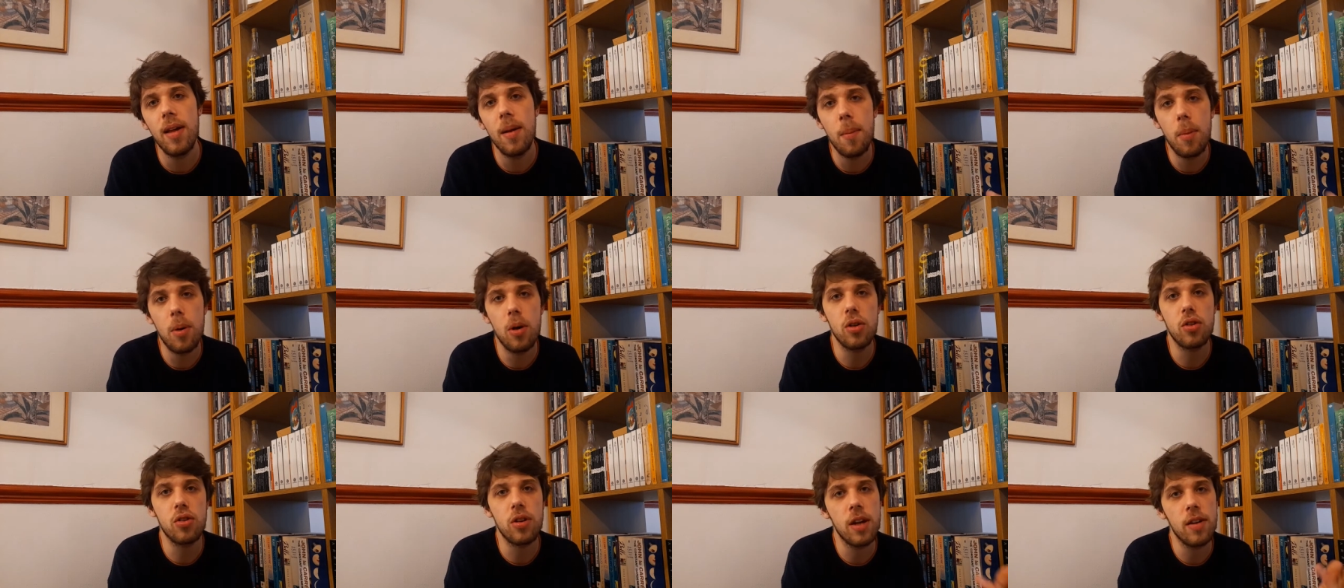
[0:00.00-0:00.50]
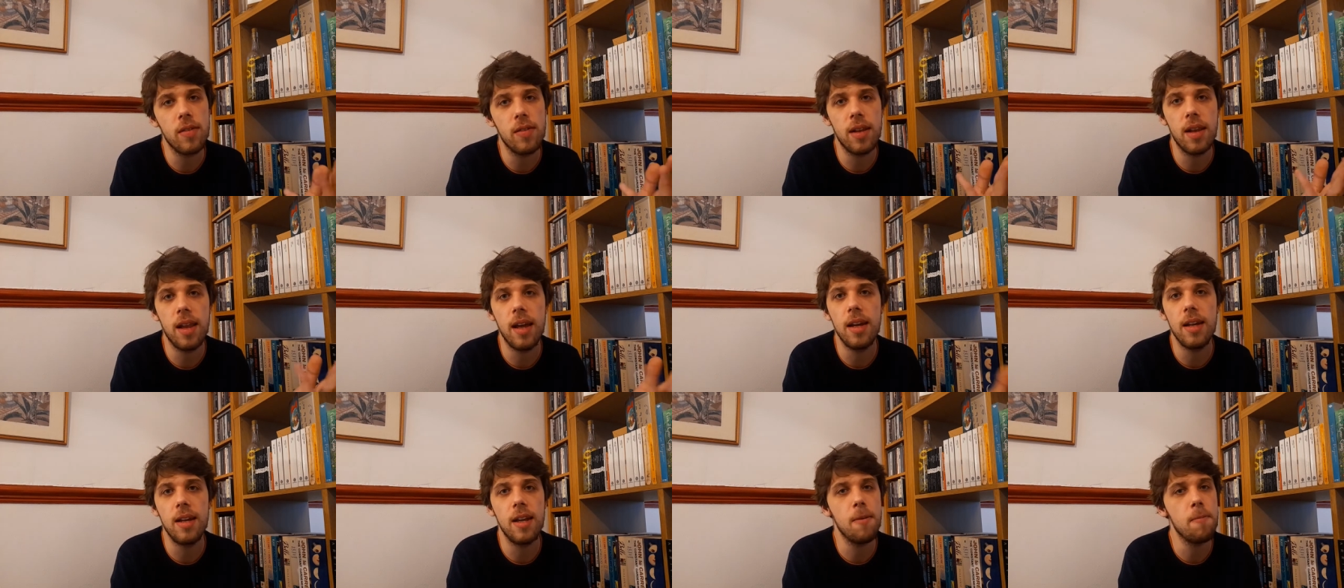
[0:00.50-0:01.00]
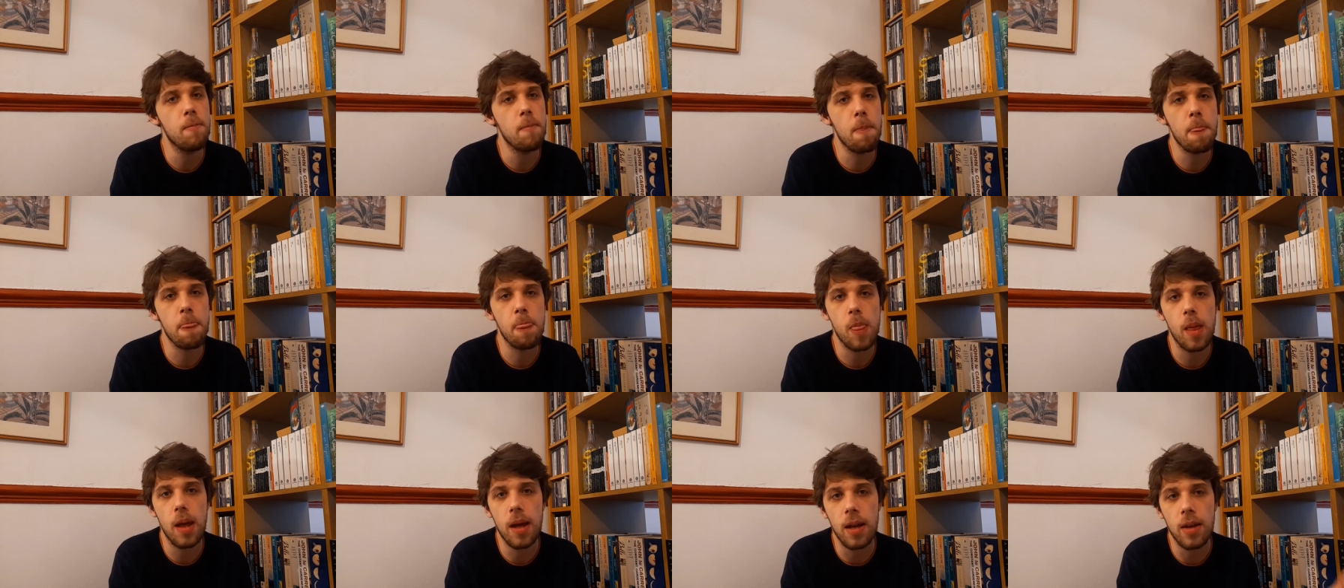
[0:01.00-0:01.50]
Portrait of a Lady,
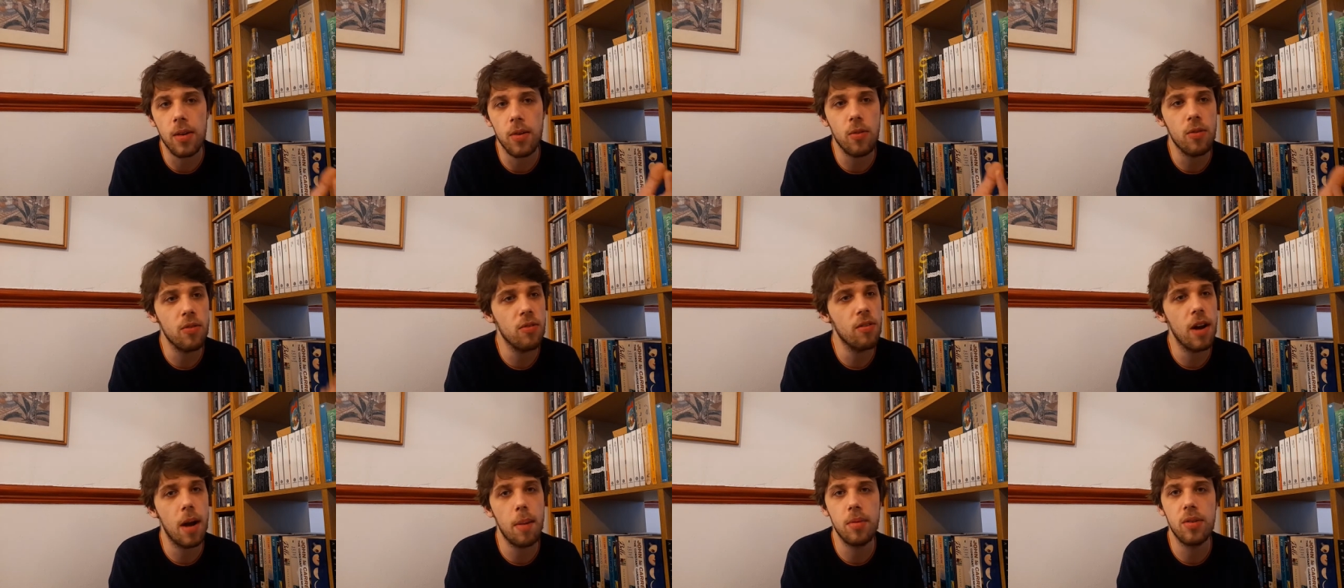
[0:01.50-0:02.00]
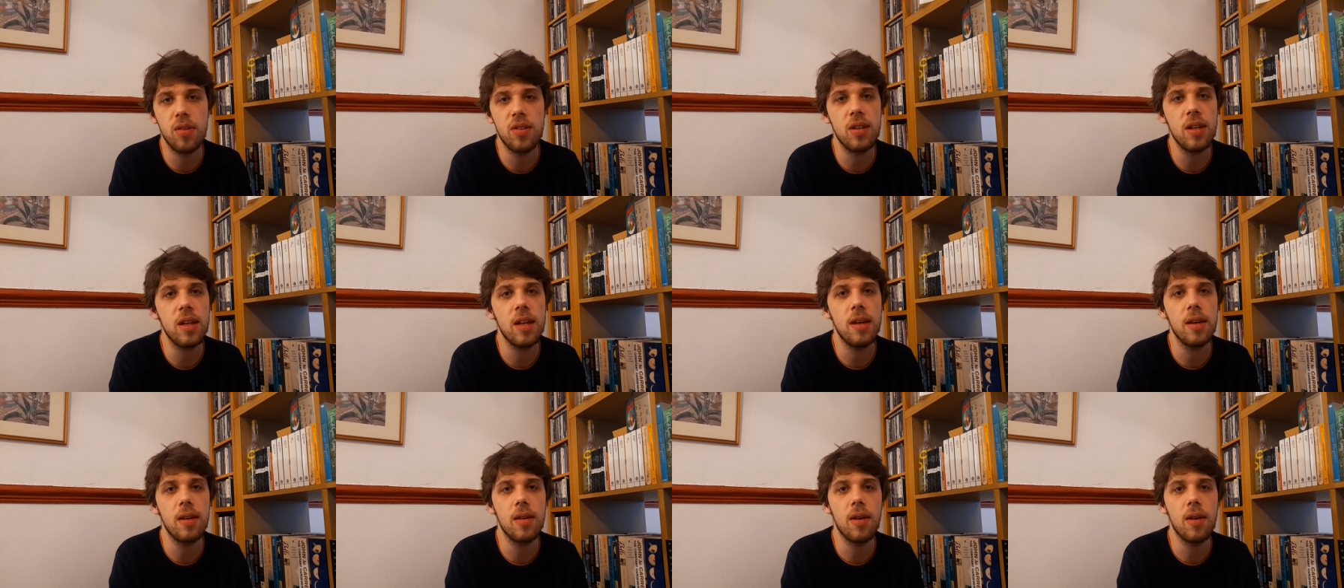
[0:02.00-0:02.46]
and Rhapsody